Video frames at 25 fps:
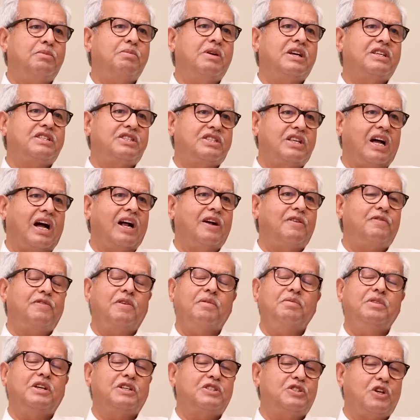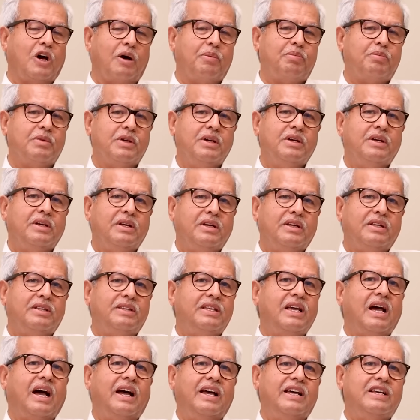must start from the top. The
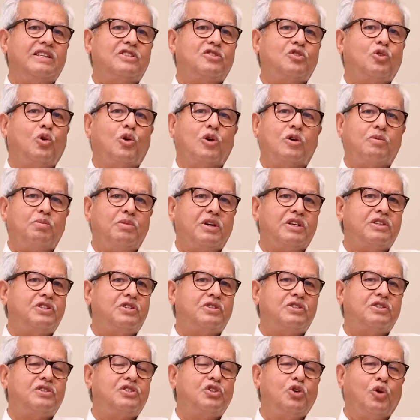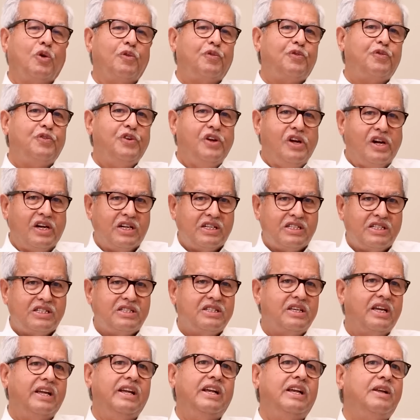highest court must show fierce
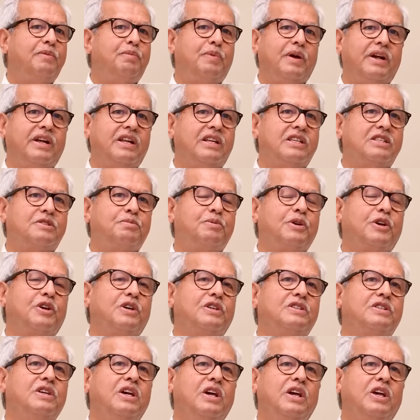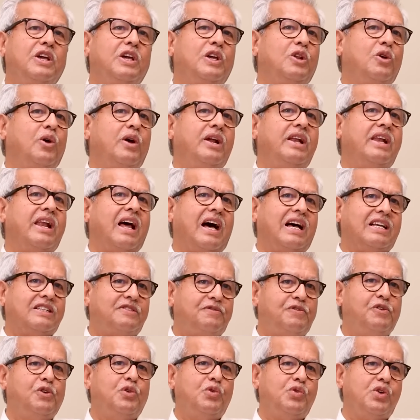independence, because in last
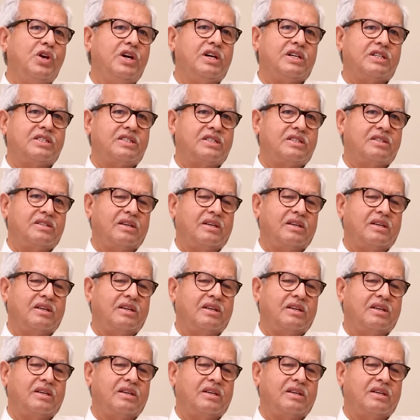few years,